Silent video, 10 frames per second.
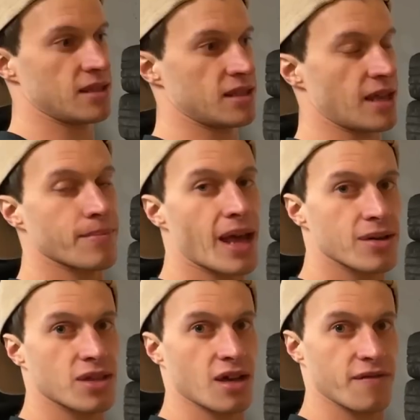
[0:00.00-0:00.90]
The
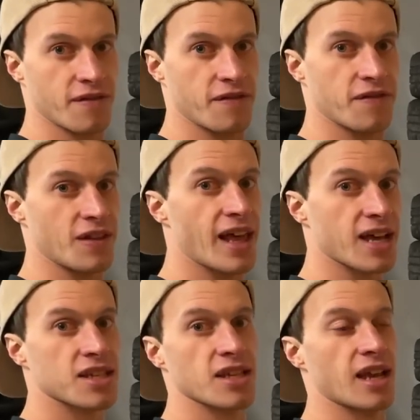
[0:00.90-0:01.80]
amount of
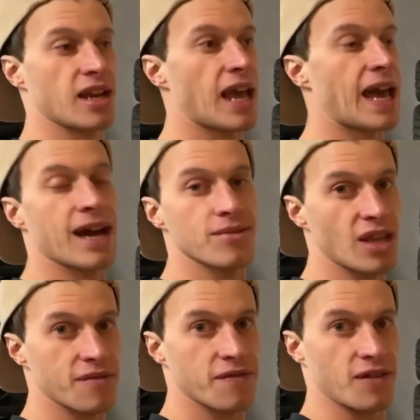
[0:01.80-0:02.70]
flex and how
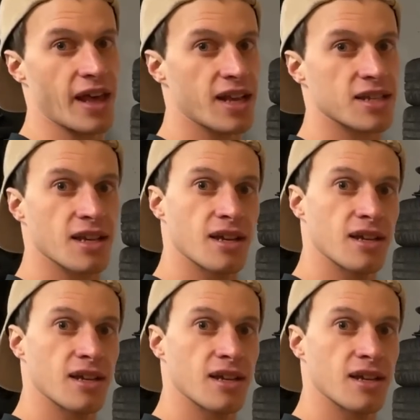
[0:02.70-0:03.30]
they flex,